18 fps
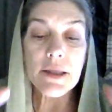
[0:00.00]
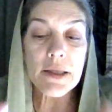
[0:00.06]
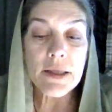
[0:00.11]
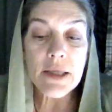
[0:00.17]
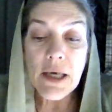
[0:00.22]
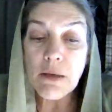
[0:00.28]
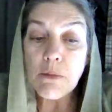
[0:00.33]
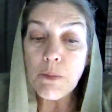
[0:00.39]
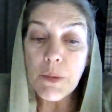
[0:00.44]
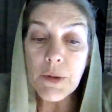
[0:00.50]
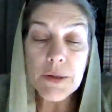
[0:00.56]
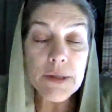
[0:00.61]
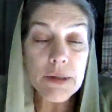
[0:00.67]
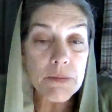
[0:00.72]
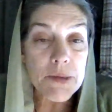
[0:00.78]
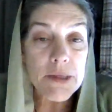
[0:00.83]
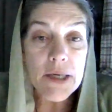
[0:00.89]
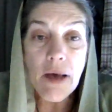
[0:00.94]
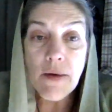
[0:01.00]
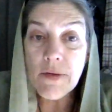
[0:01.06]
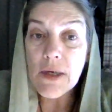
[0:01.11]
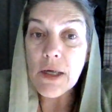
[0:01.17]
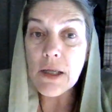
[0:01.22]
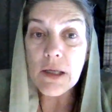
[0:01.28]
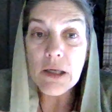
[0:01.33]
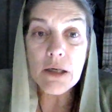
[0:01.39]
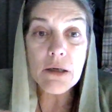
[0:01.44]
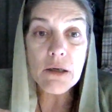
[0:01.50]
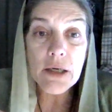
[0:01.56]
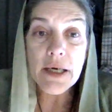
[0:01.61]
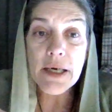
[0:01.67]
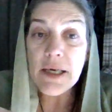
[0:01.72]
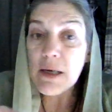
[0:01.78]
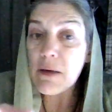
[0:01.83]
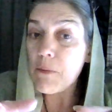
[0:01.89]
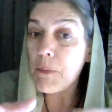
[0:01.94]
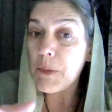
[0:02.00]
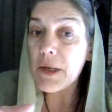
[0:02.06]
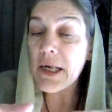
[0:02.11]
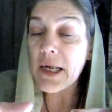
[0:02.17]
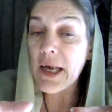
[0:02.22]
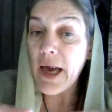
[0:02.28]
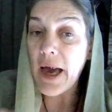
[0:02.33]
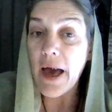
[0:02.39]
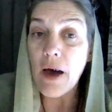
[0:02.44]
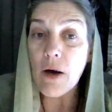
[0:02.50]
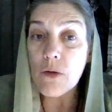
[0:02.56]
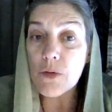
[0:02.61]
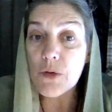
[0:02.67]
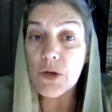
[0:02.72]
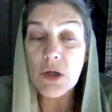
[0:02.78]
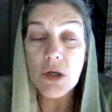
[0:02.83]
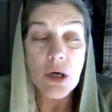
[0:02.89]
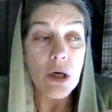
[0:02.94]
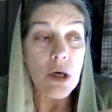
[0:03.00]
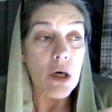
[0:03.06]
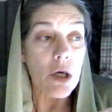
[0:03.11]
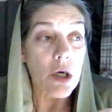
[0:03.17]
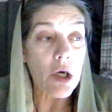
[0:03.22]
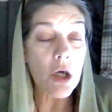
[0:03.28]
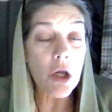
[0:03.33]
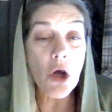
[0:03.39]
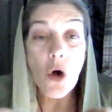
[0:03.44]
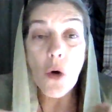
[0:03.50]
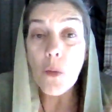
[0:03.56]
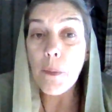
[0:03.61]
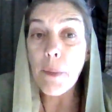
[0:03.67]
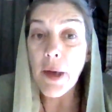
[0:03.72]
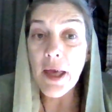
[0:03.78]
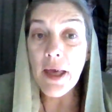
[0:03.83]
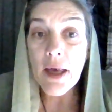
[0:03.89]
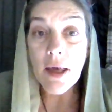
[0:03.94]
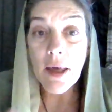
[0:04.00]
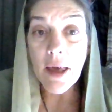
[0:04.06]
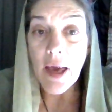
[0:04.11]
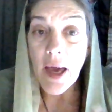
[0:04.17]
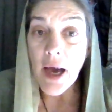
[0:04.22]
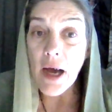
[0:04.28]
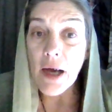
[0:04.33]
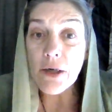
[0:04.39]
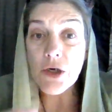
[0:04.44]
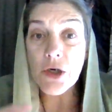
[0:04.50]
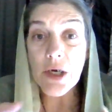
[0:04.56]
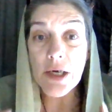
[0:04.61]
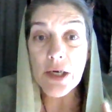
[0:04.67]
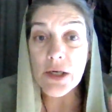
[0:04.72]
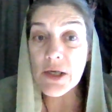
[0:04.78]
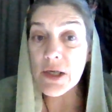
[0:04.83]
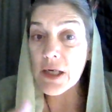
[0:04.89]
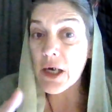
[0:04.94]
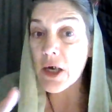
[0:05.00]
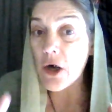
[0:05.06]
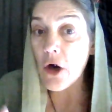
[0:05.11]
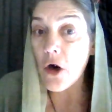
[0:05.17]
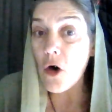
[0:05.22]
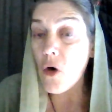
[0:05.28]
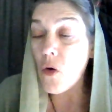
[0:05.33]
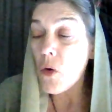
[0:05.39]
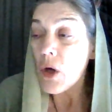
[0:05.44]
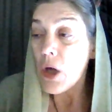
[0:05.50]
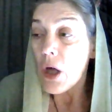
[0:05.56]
They'd build themselves a little itty bitty house, paying cash as they go.